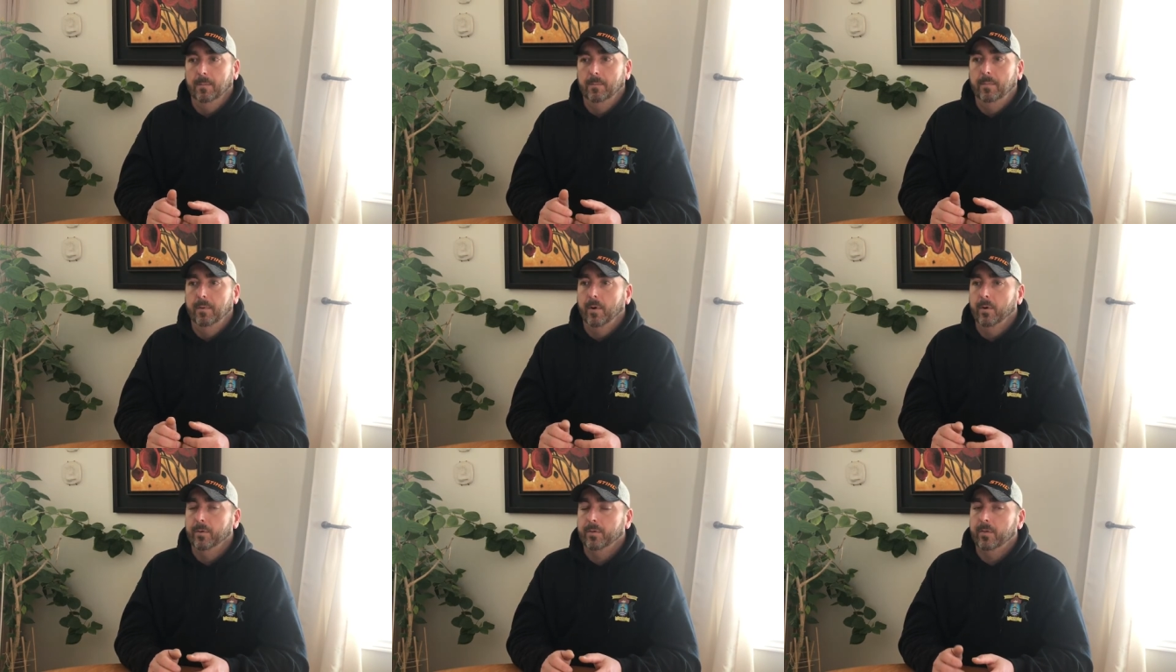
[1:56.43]

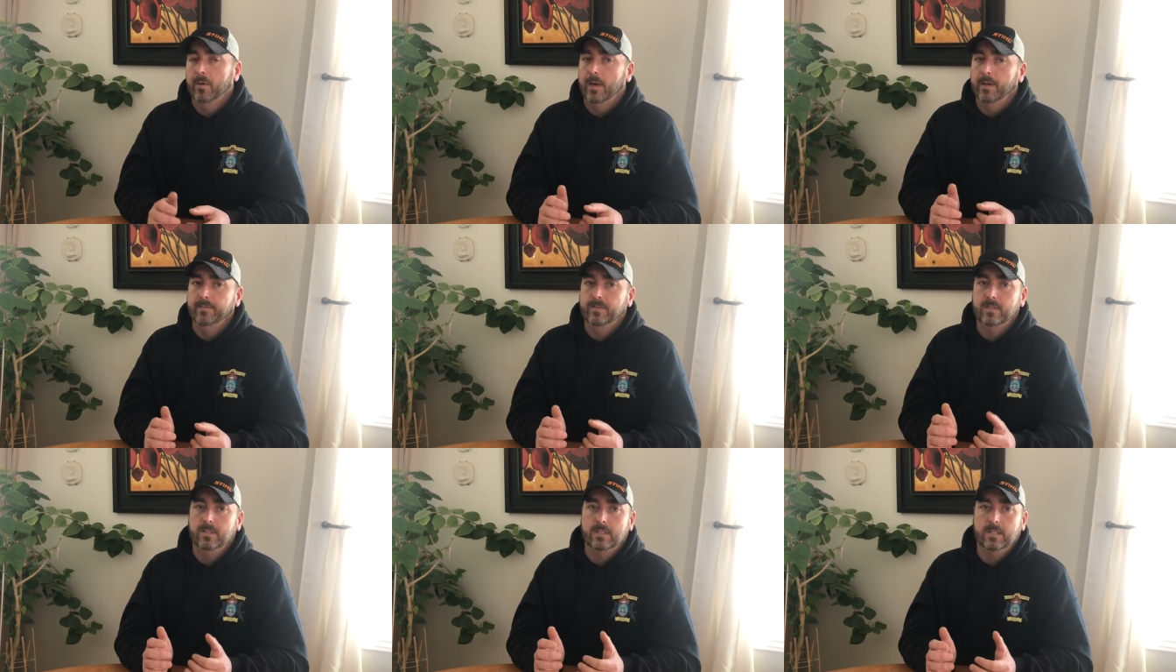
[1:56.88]
Both
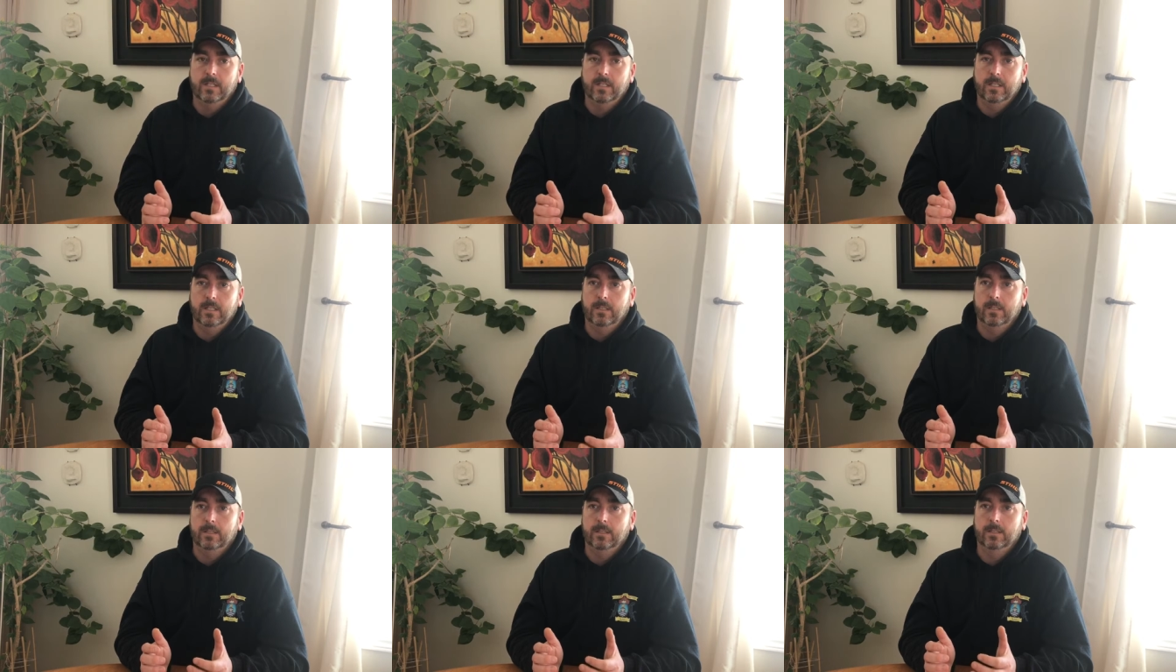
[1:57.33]
I've
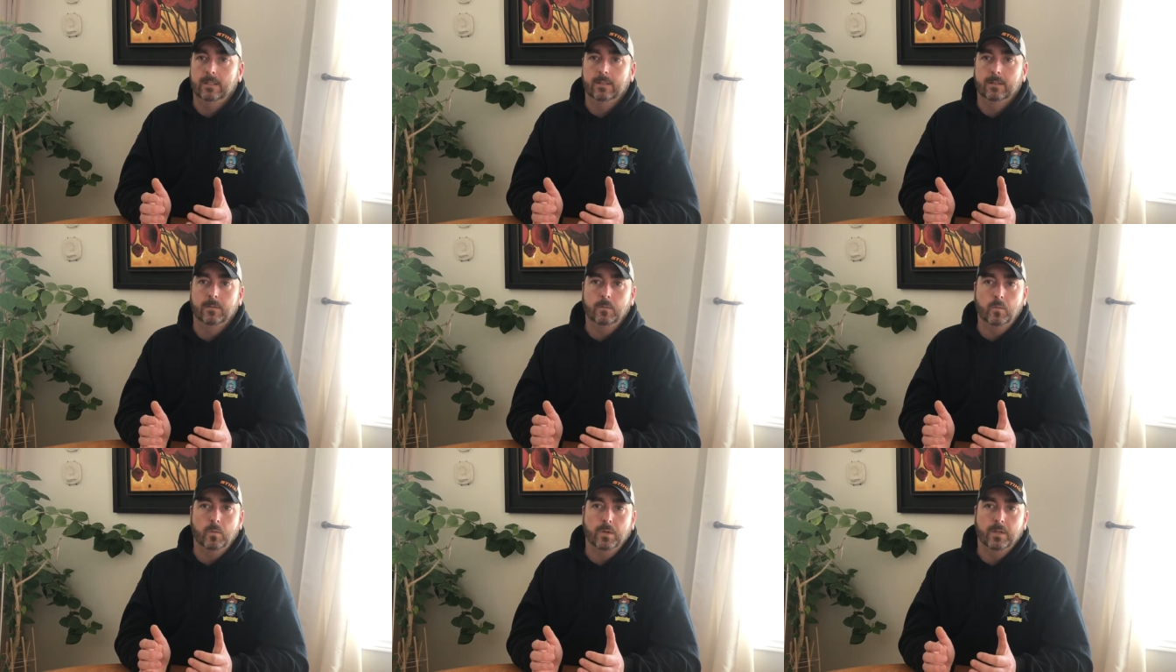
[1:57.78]

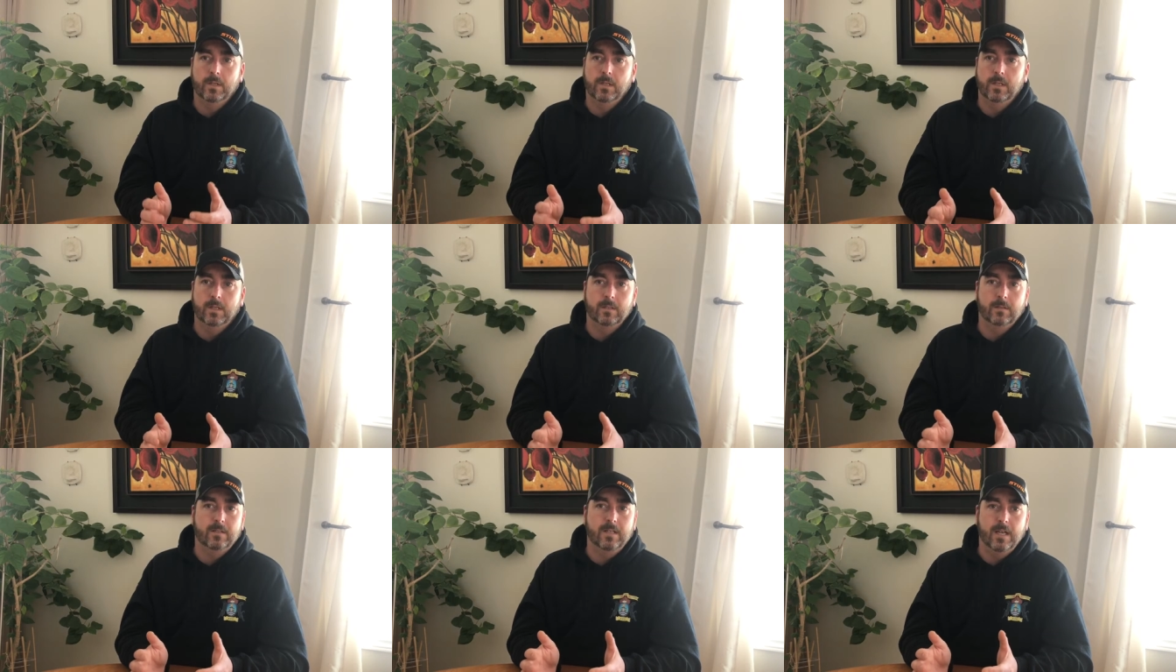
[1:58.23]
seen
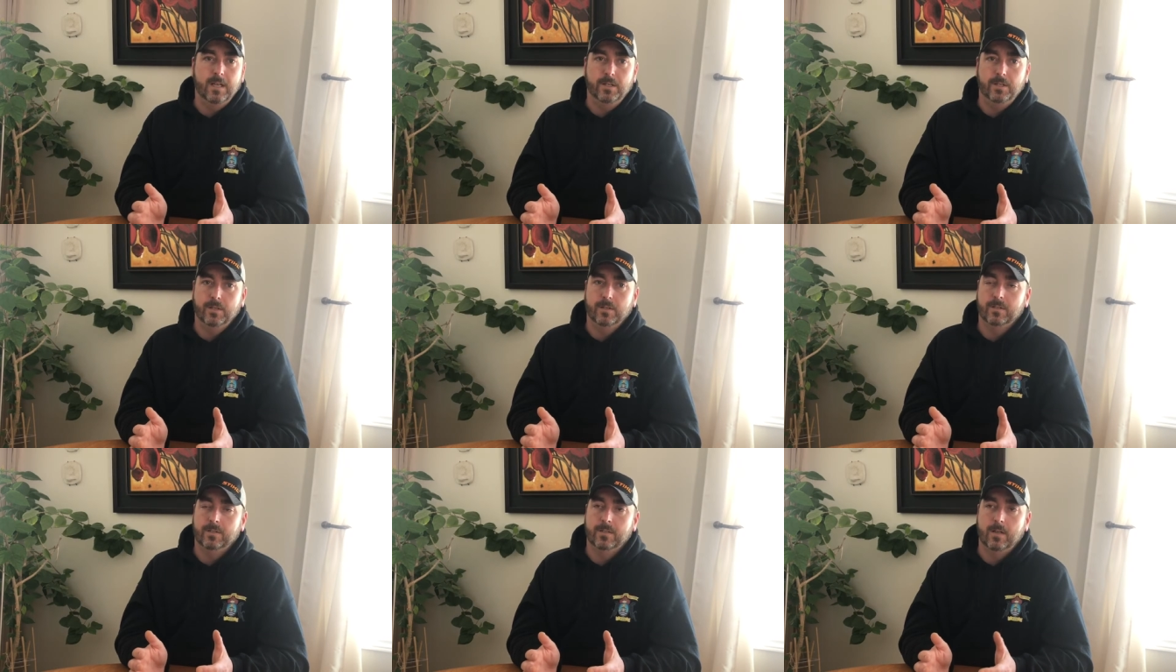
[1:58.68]
within 10
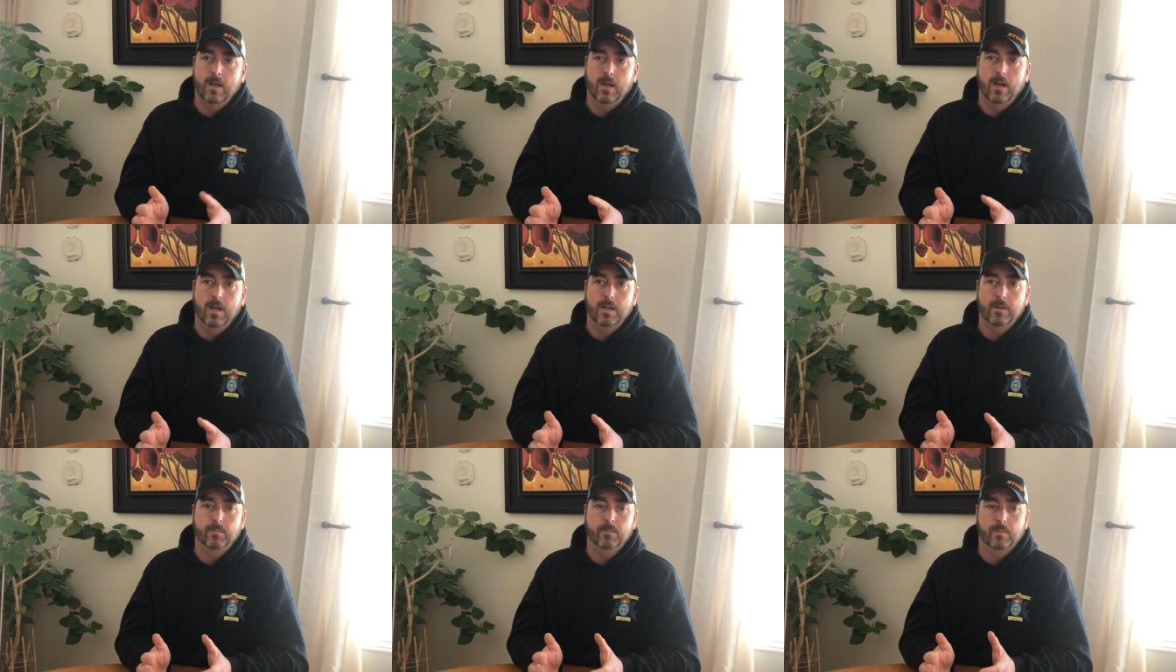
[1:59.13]
years
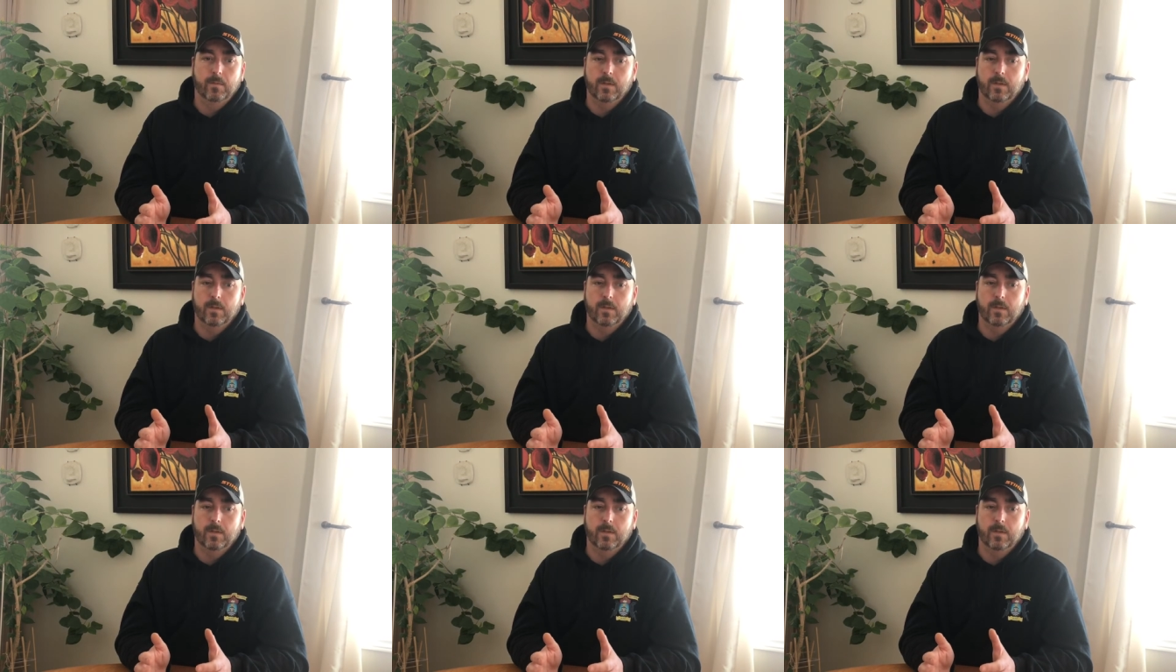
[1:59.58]
time,